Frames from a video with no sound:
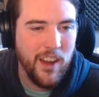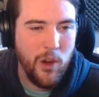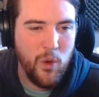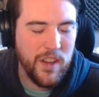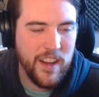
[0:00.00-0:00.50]

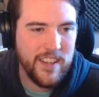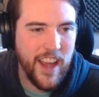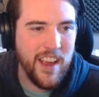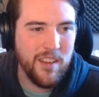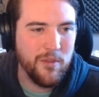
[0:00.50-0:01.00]
Oh, the
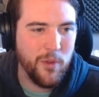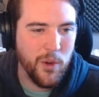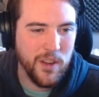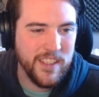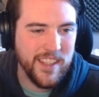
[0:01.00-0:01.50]

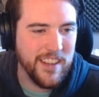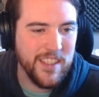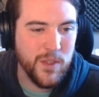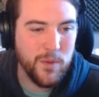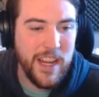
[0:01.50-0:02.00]
Danforths, an
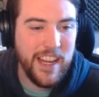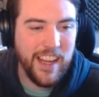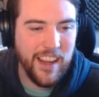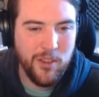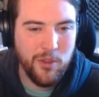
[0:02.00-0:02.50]

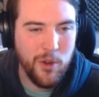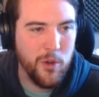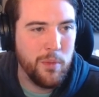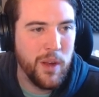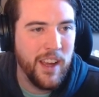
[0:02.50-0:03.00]
intriguing
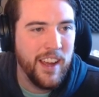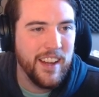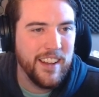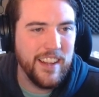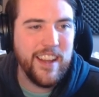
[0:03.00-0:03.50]
group.
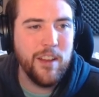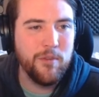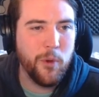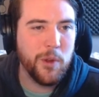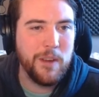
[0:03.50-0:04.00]
The
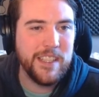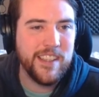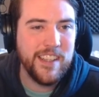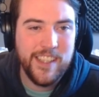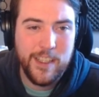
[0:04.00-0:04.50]
Danforth
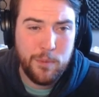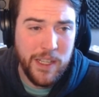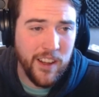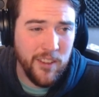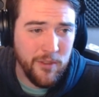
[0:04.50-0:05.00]
residence has
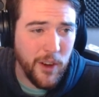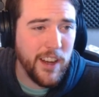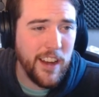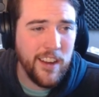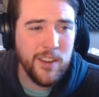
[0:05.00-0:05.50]
been
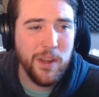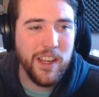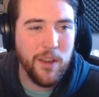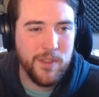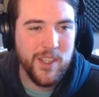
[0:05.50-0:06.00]
converted into a
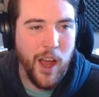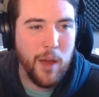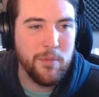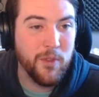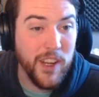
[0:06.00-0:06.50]
gift
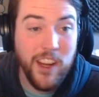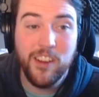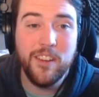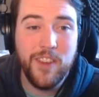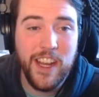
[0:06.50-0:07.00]
shop. For your
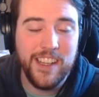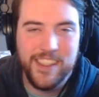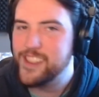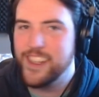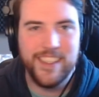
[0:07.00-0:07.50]

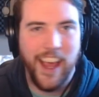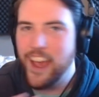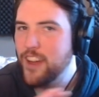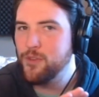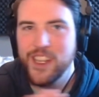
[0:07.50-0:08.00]
convenience, is
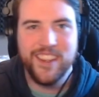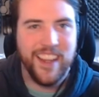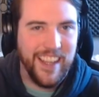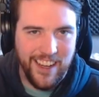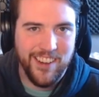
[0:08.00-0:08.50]

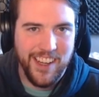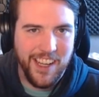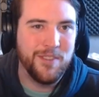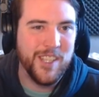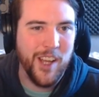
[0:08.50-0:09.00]
everything here a
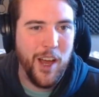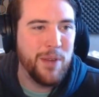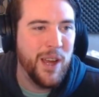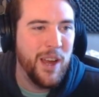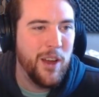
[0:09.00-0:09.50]
gift
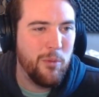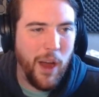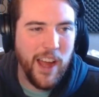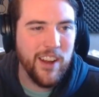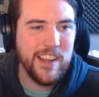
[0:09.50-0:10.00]
shop?
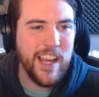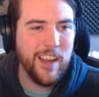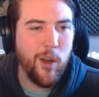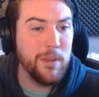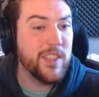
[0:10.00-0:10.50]
Why not
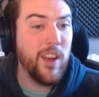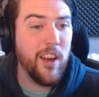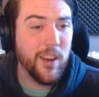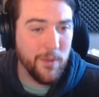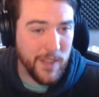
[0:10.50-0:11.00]
take home a
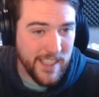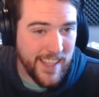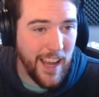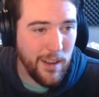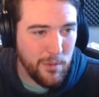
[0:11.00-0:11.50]
jar of the
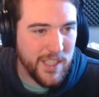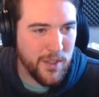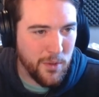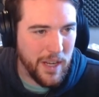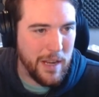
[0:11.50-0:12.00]

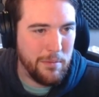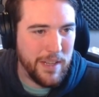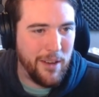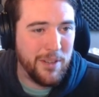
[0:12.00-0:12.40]
sandwich cream that